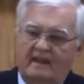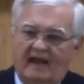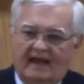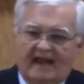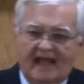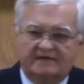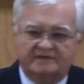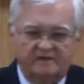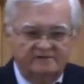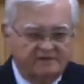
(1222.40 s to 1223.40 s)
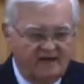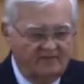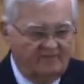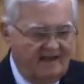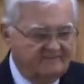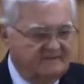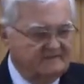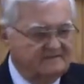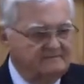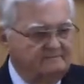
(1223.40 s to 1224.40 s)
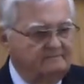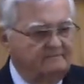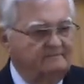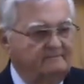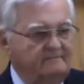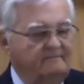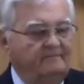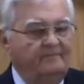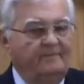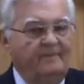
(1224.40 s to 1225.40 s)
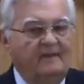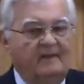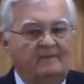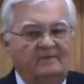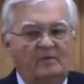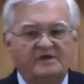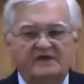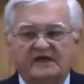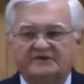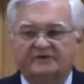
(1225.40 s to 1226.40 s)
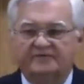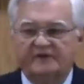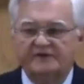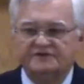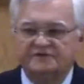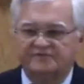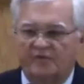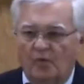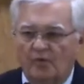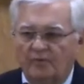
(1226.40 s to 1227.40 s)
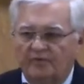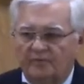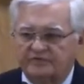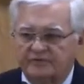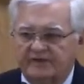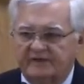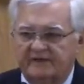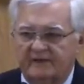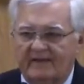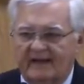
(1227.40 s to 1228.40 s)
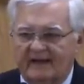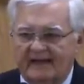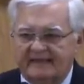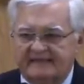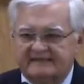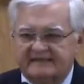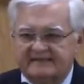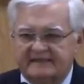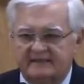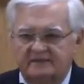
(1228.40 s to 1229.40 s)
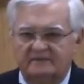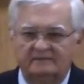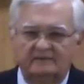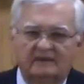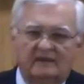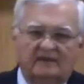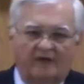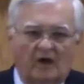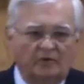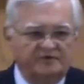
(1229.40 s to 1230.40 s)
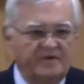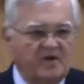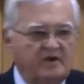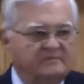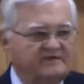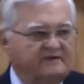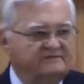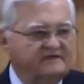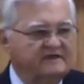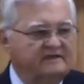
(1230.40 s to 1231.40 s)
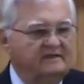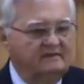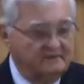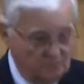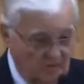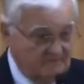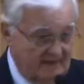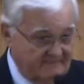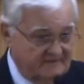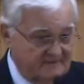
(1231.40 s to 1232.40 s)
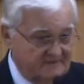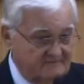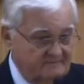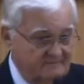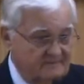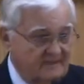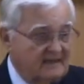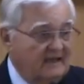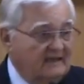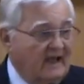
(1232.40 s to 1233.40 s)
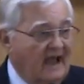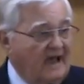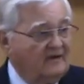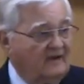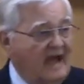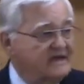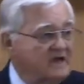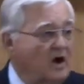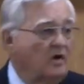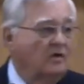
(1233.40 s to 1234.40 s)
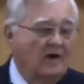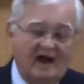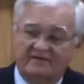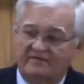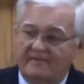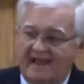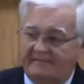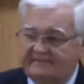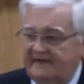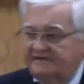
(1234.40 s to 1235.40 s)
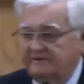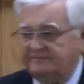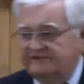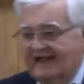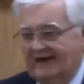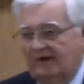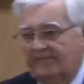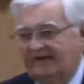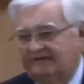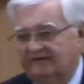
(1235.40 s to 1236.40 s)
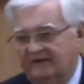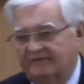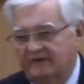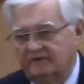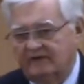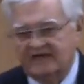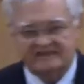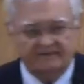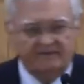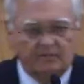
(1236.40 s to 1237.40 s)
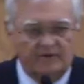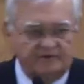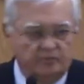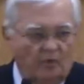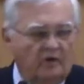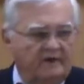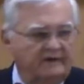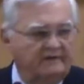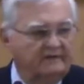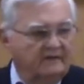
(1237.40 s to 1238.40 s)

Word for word: and Acts 2 is another baptism. But when you get to Ephesians 4, that was written in about AD 62, the Holy Spirit Himself said, There's one baptism. Now, how do I know out of the baptisms that are mentioned in the New Testament which one